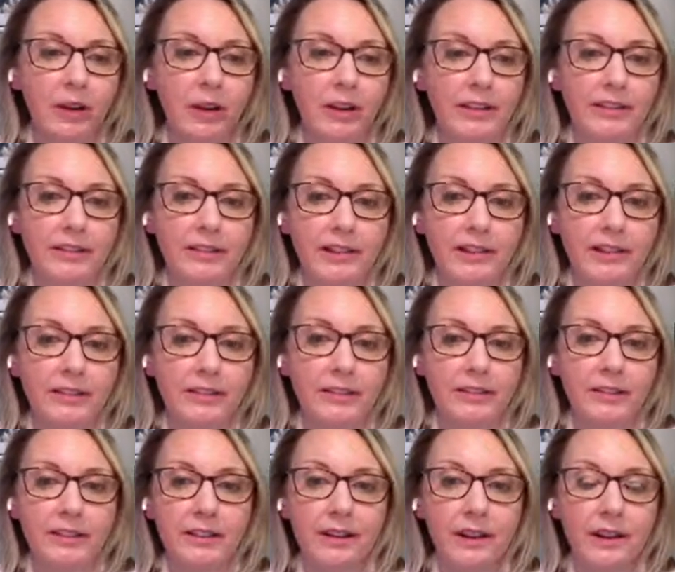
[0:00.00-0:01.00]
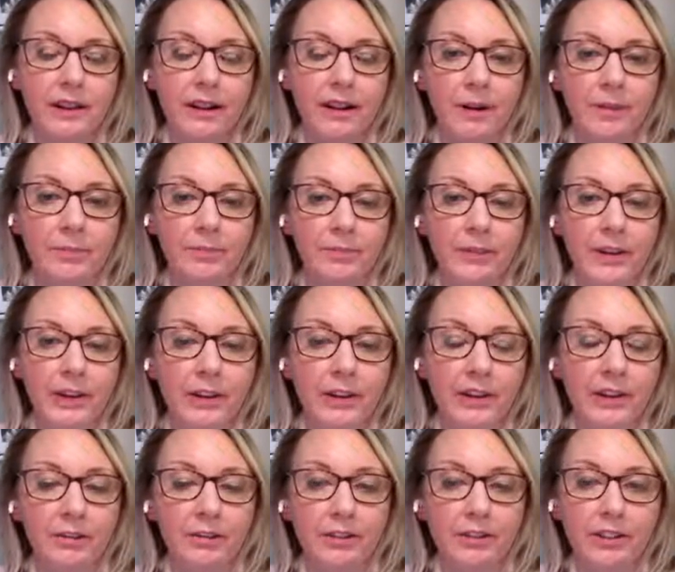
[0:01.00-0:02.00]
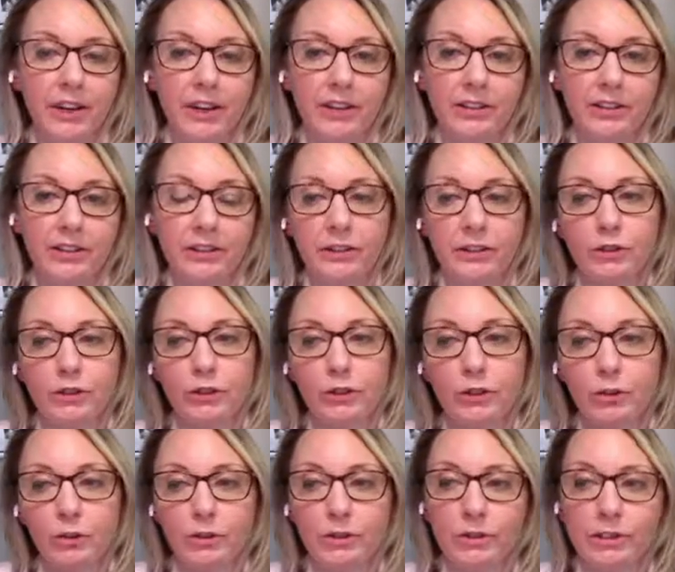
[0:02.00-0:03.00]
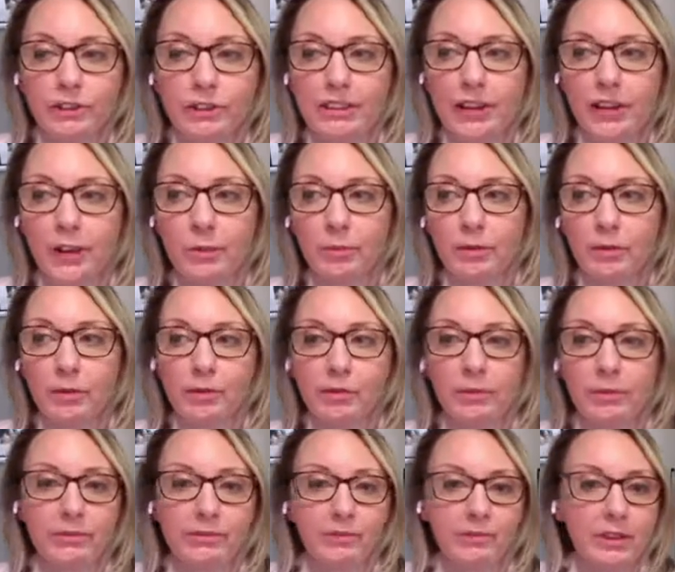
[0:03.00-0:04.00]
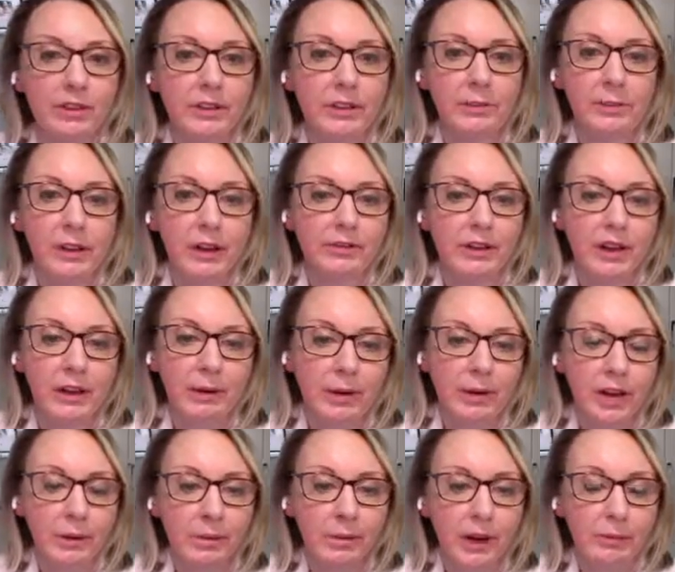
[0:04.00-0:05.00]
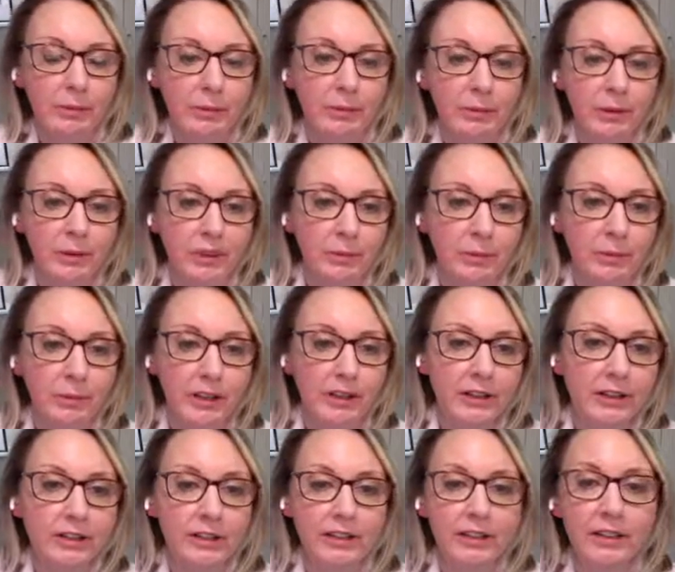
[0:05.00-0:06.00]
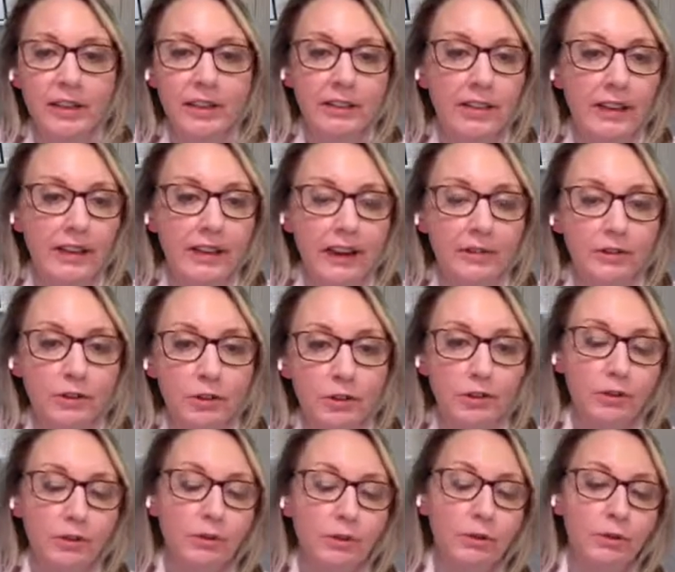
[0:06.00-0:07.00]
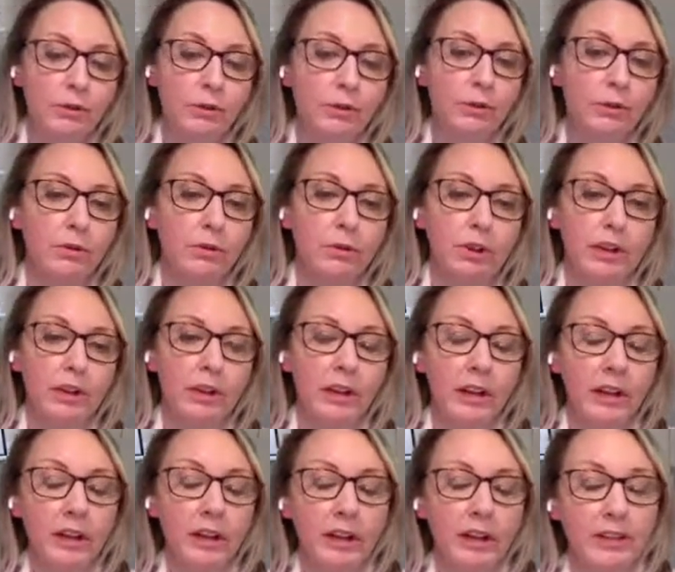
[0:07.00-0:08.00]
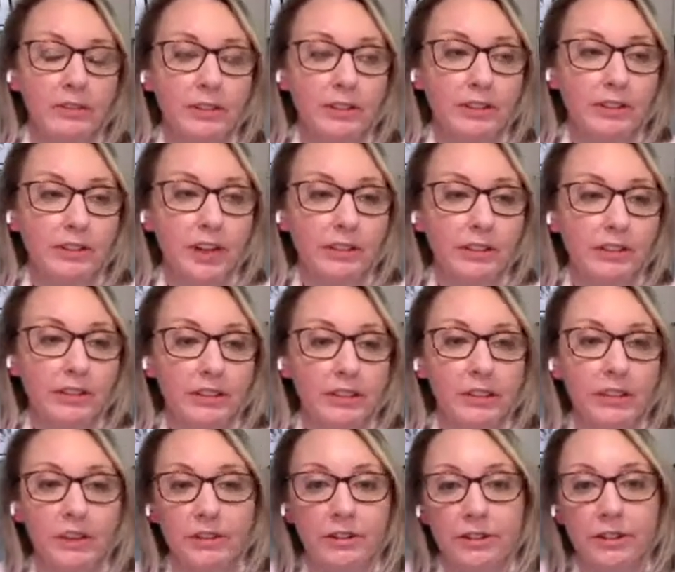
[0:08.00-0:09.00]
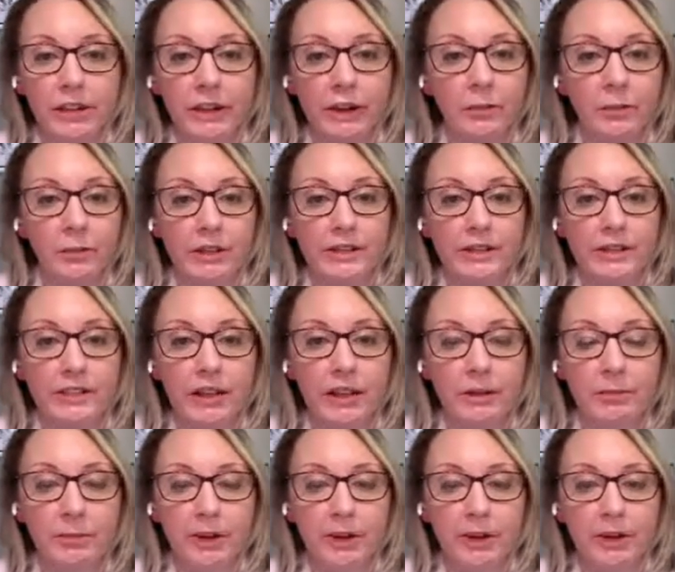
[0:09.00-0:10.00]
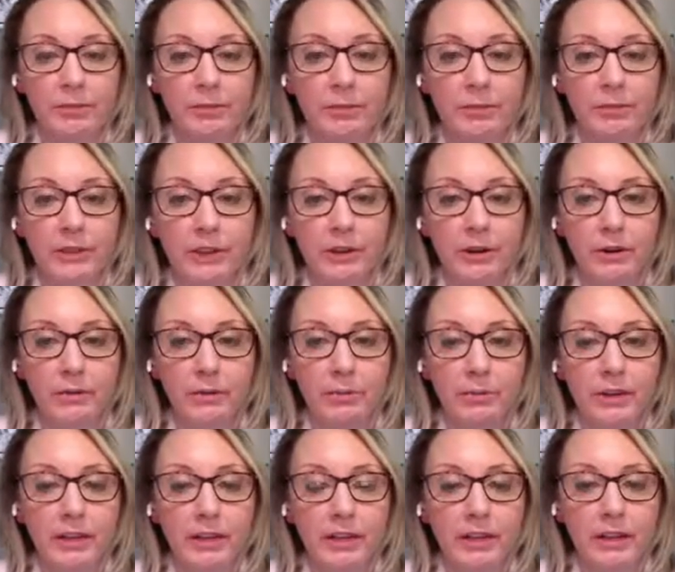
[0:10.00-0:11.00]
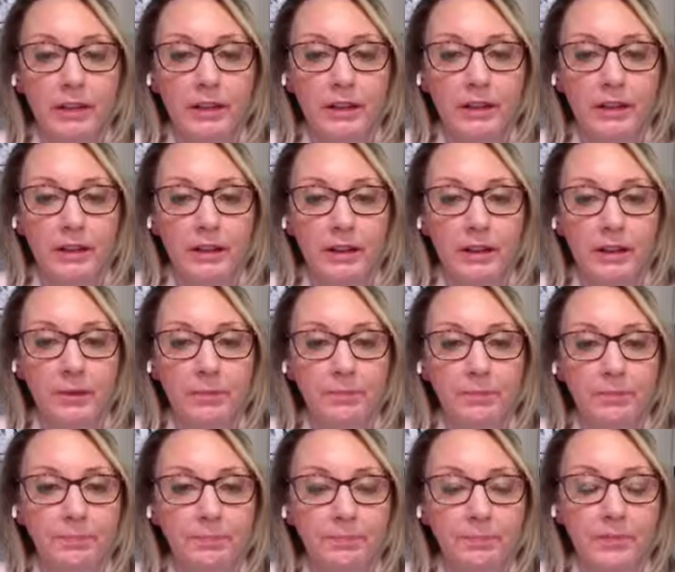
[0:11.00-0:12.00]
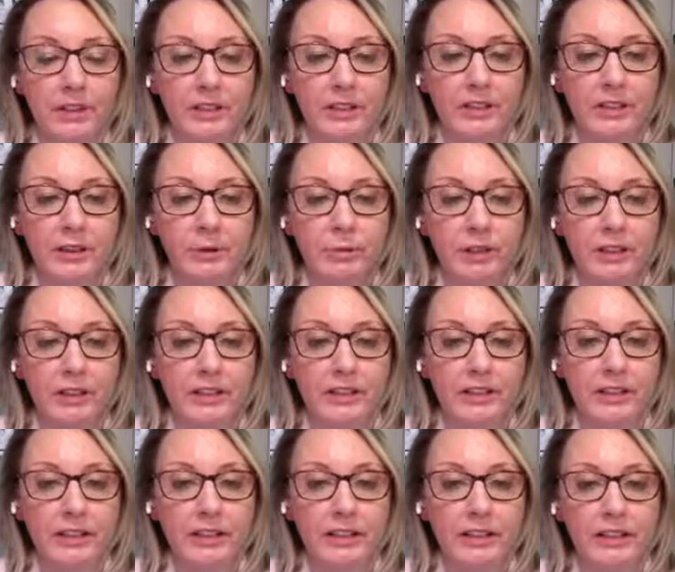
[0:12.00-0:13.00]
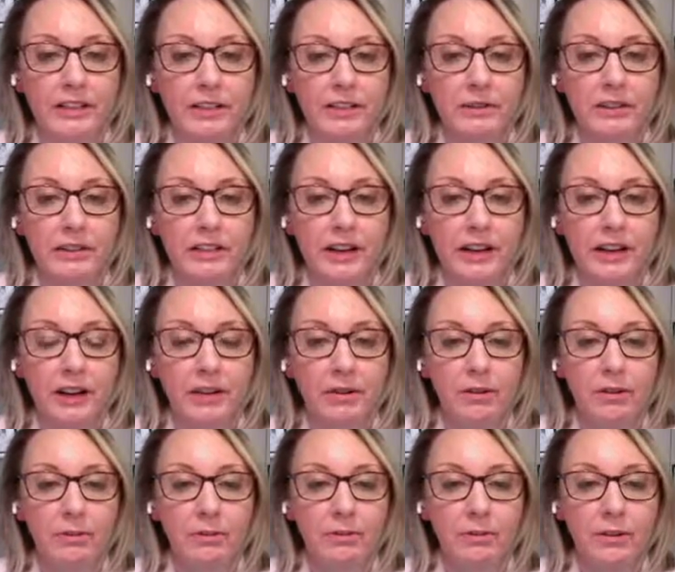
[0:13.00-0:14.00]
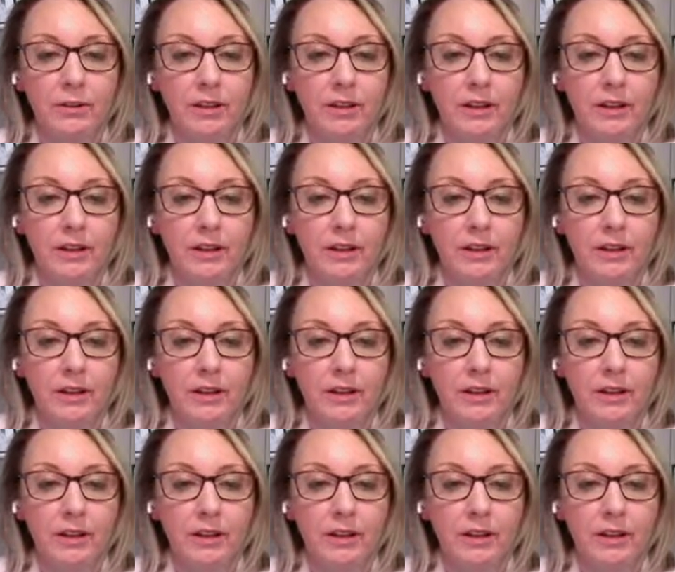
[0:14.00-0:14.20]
process. Now, if a child is in school, for example, the amount of ABA might be more limited because they're getting that after school. Or if a child is in other therapies, that might, be something to take into account.